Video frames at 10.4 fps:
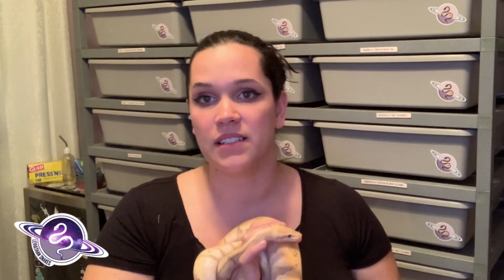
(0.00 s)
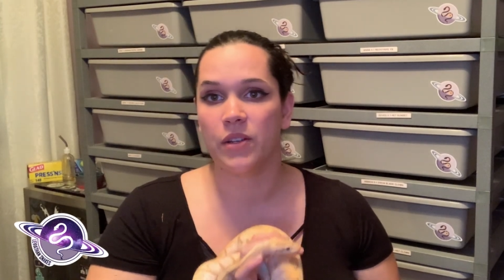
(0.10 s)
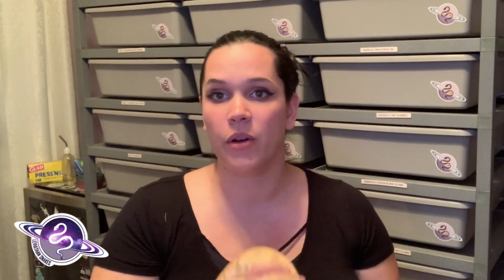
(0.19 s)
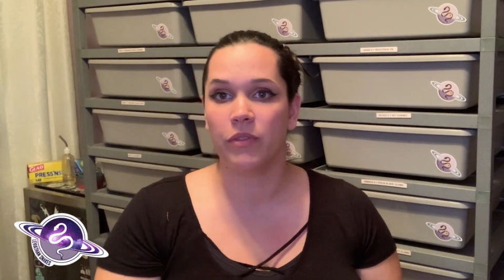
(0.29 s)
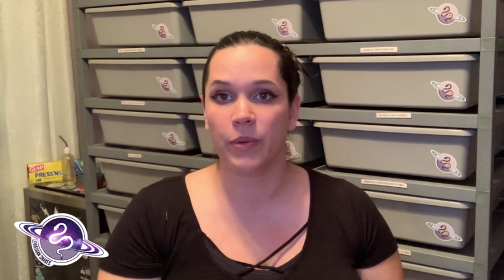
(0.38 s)
So
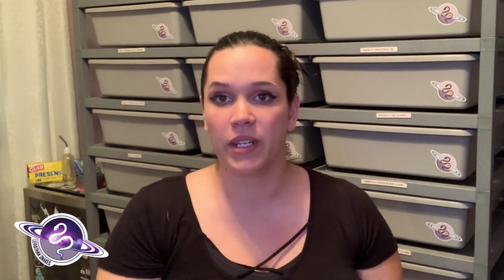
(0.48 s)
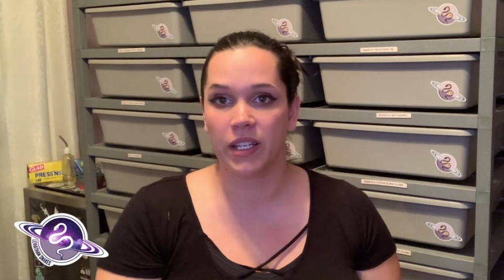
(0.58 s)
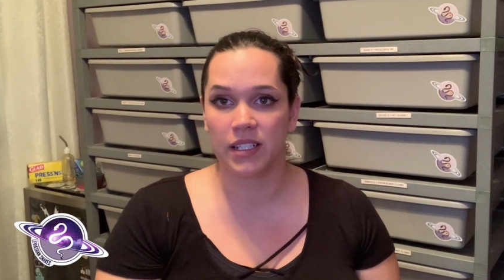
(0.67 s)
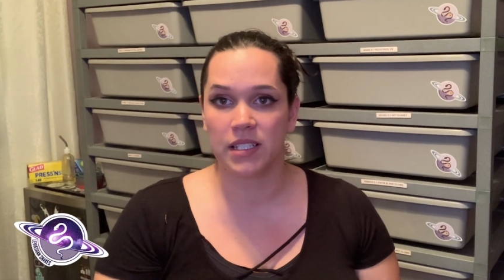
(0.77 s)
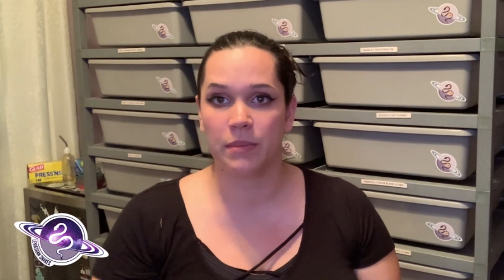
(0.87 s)
hopefully we could
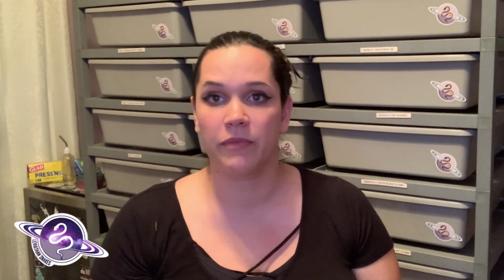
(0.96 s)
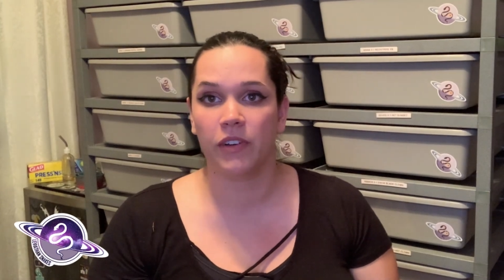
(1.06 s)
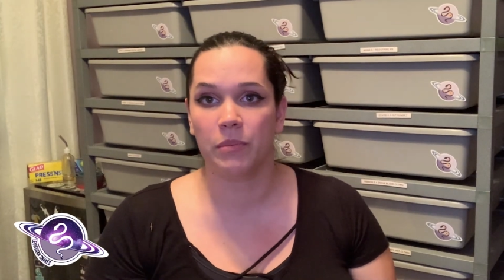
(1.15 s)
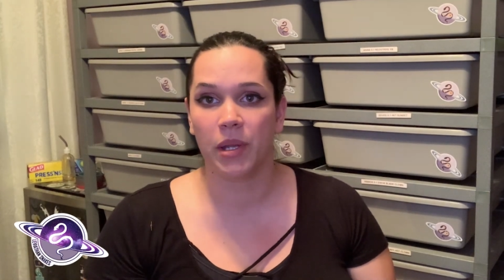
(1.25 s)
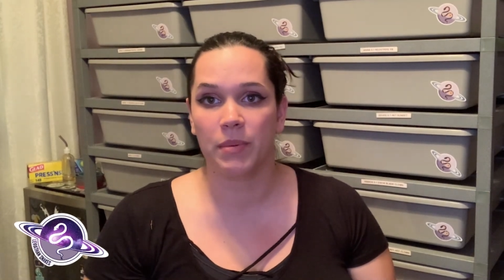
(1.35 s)
get some
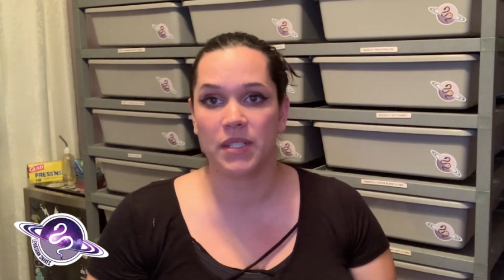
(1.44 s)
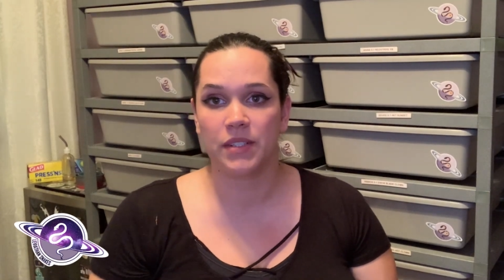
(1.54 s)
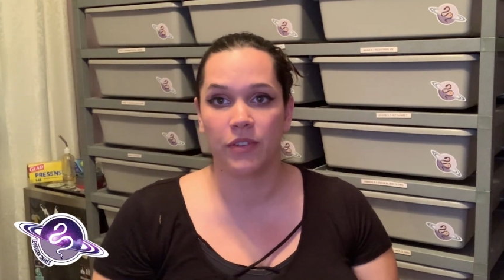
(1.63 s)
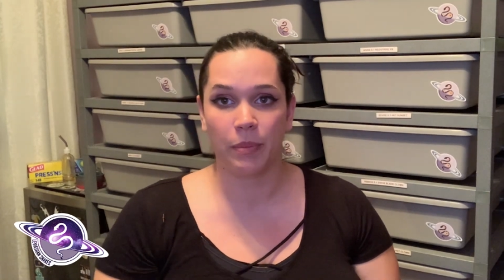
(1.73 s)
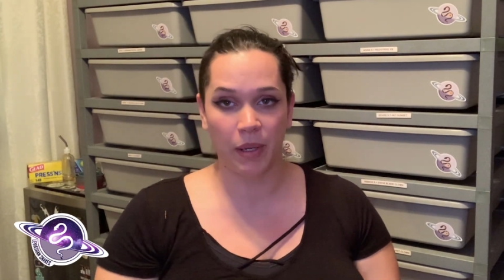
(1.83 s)
fun babies
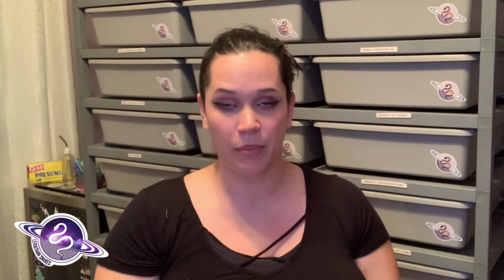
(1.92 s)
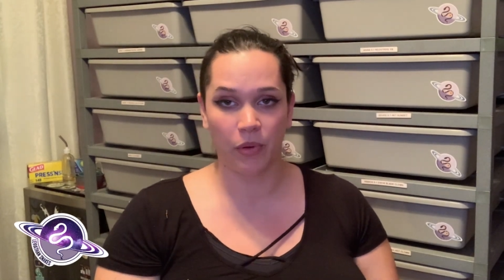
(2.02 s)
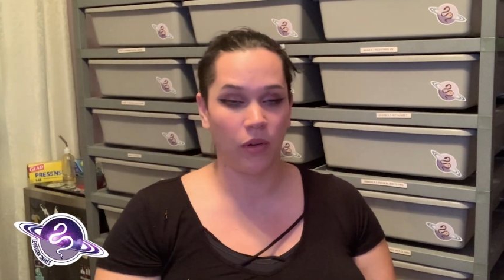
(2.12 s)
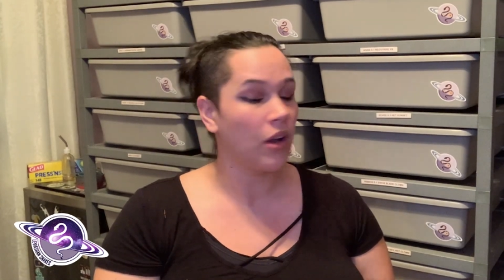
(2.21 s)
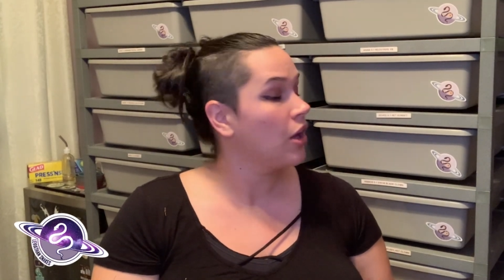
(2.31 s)
for
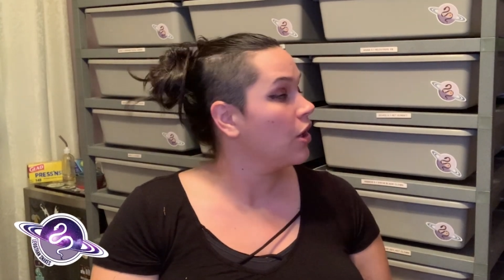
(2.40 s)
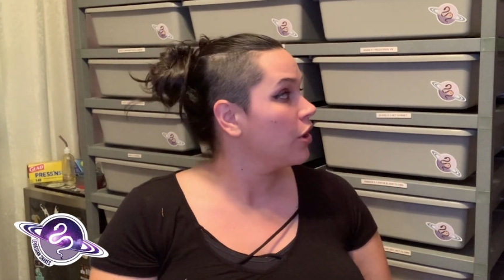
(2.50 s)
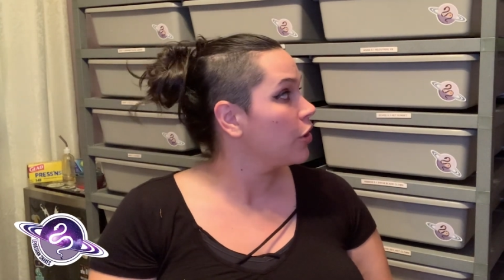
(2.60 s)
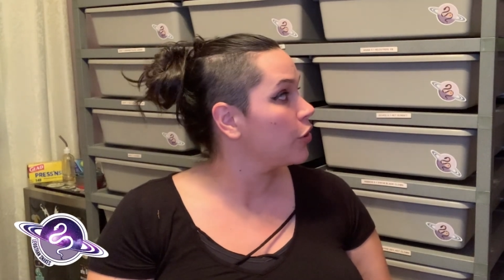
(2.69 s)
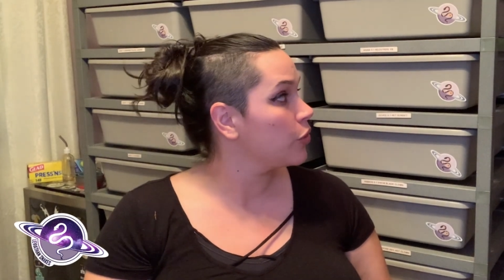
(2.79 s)
people
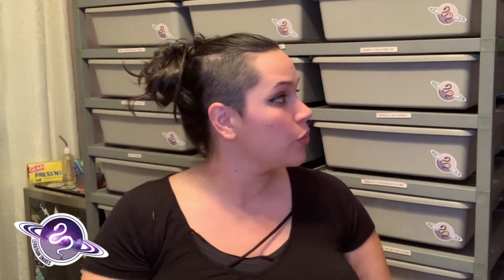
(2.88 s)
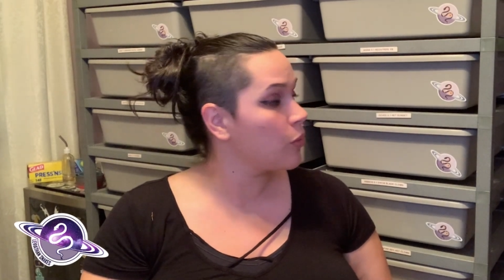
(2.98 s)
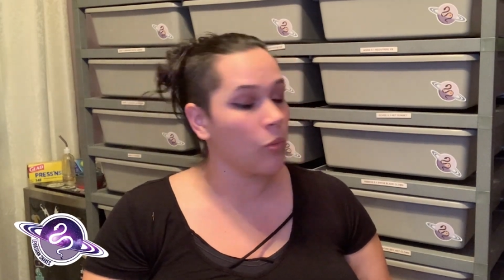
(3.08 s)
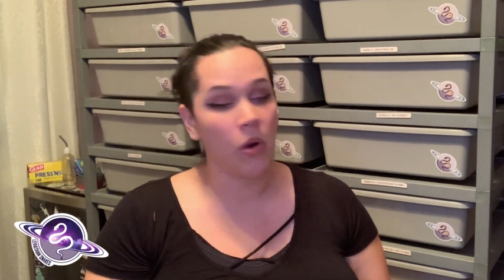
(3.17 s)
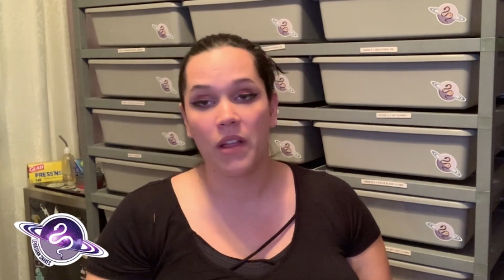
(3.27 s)
who
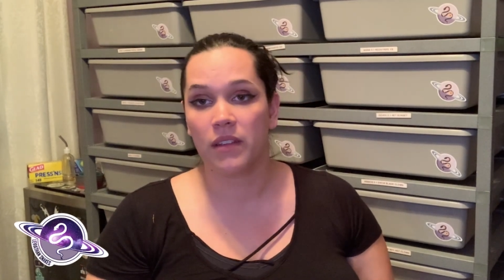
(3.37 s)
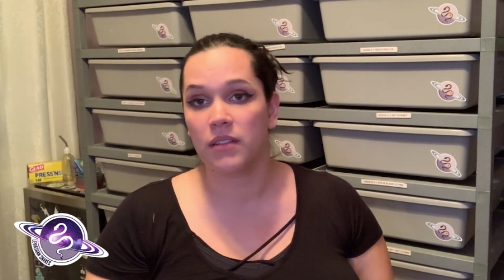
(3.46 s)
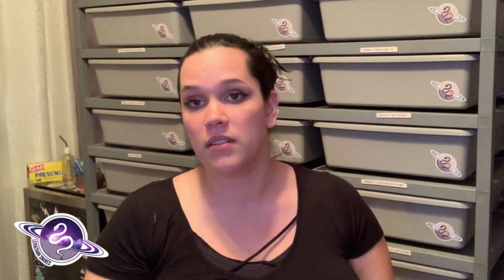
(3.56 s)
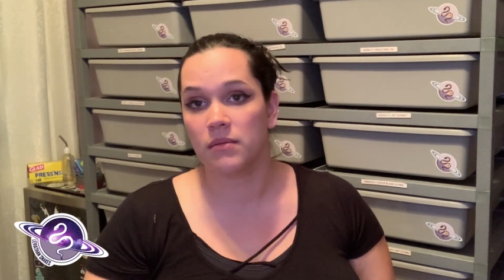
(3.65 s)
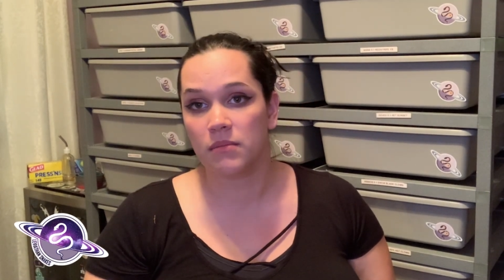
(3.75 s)
want
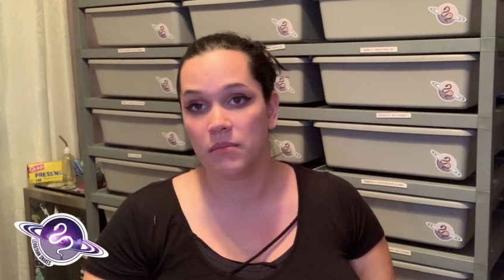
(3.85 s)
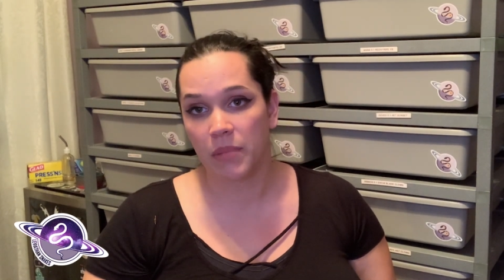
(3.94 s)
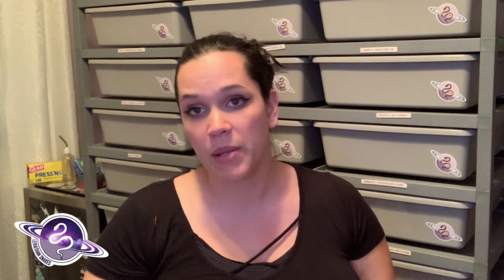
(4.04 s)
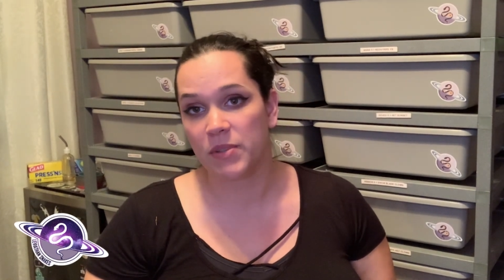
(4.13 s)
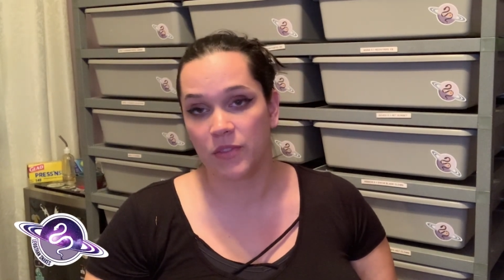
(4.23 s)
babies